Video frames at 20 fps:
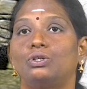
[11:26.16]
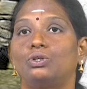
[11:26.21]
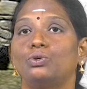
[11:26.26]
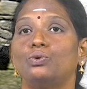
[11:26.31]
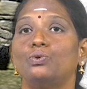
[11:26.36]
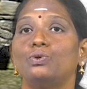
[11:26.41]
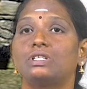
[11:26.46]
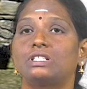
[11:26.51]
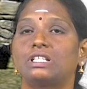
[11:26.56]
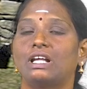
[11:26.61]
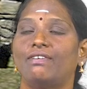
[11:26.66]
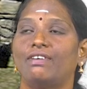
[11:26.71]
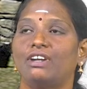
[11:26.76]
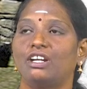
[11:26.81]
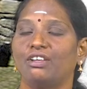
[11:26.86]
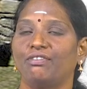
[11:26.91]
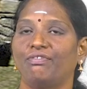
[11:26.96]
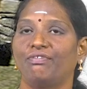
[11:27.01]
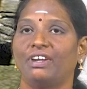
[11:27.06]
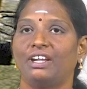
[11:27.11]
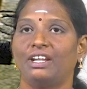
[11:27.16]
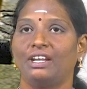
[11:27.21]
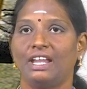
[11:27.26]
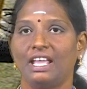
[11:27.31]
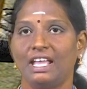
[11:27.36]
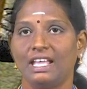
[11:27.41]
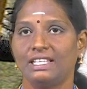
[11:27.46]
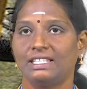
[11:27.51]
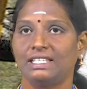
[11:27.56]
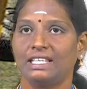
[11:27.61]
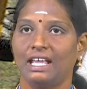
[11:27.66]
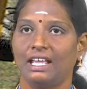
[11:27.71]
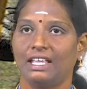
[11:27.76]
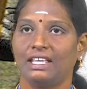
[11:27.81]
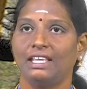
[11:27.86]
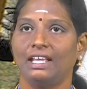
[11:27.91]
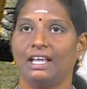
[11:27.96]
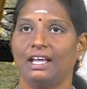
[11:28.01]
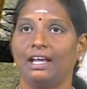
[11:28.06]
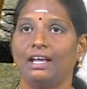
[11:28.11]
275 days
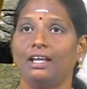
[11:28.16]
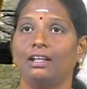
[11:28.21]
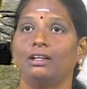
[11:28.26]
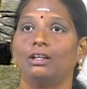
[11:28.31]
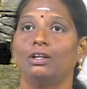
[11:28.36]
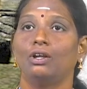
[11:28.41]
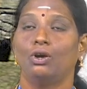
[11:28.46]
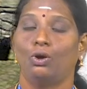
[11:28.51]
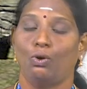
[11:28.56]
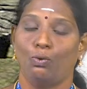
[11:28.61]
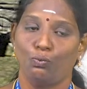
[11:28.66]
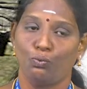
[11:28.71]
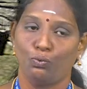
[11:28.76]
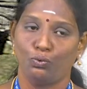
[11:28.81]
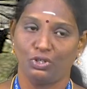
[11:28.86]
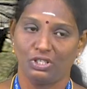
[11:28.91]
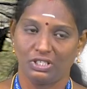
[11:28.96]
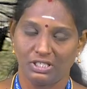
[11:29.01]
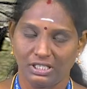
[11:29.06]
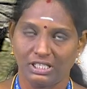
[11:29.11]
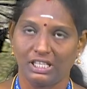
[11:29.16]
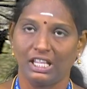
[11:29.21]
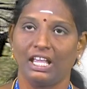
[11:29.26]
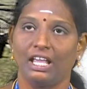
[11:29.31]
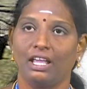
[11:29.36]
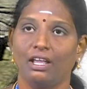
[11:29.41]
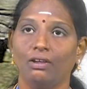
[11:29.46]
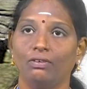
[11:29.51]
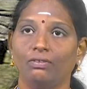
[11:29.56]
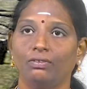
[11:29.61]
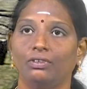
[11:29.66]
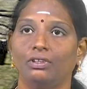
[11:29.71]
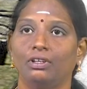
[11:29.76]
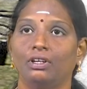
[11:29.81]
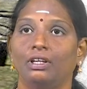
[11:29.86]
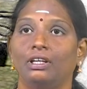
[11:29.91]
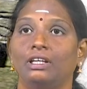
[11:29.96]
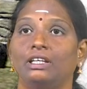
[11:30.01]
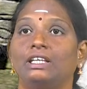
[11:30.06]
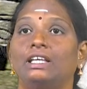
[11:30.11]
a year would save
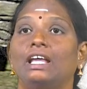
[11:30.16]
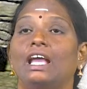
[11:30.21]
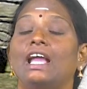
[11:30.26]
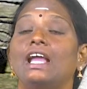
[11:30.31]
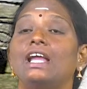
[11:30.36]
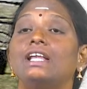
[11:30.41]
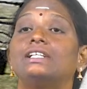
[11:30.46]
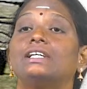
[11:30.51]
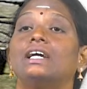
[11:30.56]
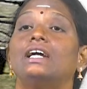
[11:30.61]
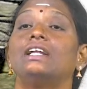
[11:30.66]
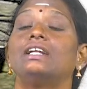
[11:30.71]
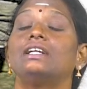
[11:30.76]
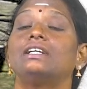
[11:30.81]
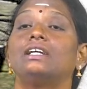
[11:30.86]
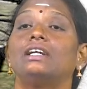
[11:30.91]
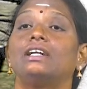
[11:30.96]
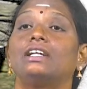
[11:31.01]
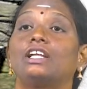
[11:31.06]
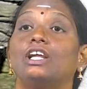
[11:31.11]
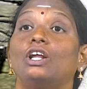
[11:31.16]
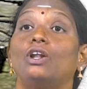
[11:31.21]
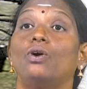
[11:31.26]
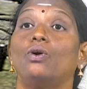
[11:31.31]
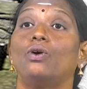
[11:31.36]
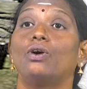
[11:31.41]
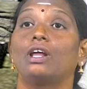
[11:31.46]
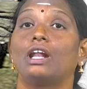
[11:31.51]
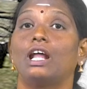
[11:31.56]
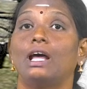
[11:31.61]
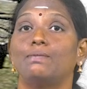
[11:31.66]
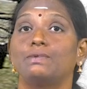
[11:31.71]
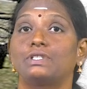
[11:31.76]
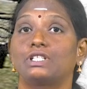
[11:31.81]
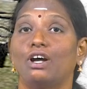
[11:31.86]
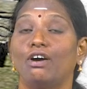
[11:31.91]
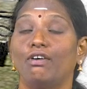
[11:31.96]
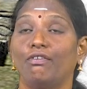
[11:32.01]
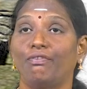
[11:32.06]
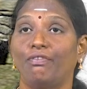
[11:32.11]
800 kilograms
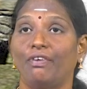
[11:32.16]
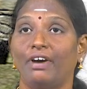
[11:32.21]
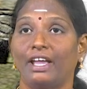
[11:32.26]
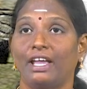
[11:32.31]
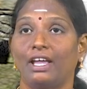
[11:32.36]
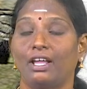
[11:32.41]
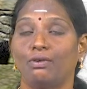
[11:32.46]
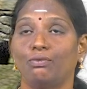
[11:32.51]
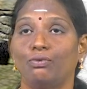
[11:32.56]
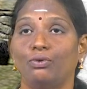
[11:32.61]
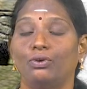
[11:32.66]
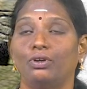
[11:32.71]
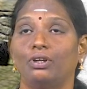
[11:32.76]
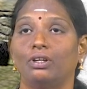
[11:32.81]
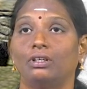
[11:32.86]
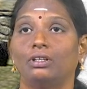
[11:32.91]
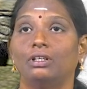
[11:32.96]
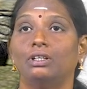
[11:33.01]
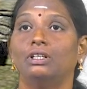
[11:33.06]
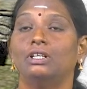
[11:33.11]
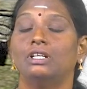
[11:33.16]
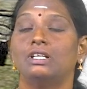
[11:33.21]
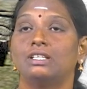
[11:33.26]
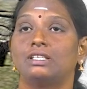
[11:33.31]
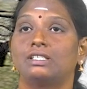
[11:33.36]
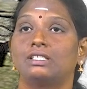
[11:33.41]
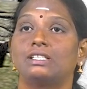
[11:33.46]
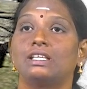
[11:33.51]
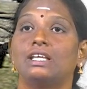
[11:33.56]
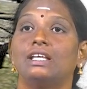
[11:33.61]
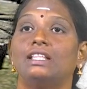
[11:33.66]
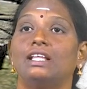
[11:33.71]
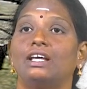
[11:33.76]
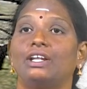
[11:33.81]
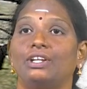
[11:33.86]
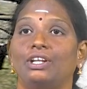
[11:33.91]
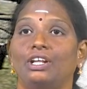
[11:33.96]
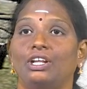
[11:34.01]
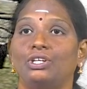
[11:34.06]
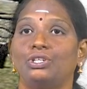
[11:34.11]
of firewood. See the
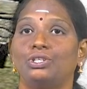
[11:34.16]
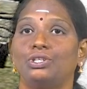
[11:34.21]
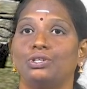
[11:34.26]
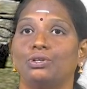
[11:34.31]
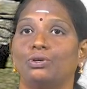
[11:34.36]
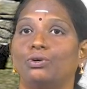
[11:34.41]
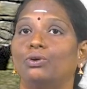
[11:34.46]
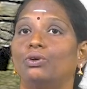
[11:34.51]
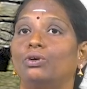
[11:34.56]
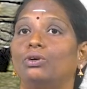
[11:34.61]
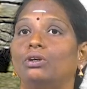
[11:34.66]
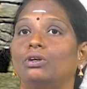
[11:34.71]
ratio.